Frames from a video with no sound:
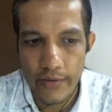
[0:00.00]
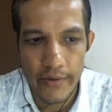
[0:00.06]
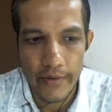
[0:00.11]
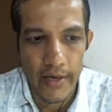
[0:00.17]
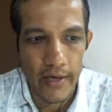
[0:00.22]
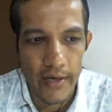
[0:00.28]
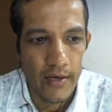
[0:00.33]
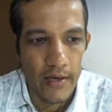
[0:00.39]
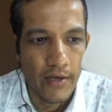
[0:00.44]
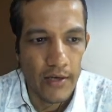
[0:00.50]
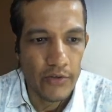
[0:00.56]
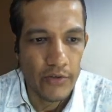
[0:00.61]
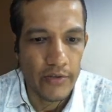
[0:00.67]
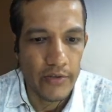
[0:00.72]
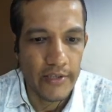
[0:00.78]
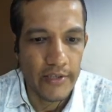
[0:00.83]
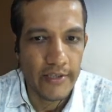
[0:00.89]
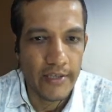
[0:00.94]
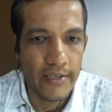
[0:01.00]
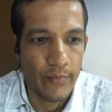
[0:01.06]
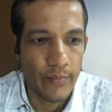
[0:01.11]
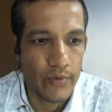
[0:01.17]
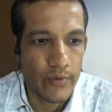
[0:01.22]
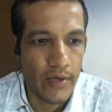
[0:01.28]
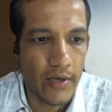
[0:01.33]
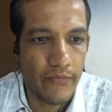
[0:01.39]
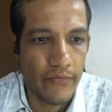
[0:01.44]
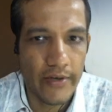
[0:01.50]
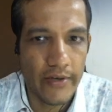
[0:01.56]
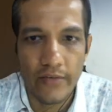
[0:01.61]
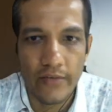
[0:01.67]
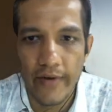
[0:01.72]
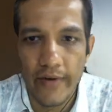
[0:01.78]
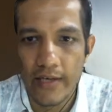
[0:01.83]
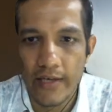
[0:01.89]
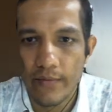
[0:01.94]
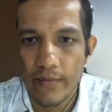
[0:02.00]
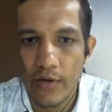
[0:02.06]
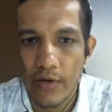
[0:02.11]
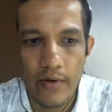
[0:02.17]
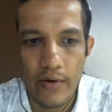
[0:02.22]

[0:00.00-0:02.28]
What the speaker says: Okay, so this is about friction factor value.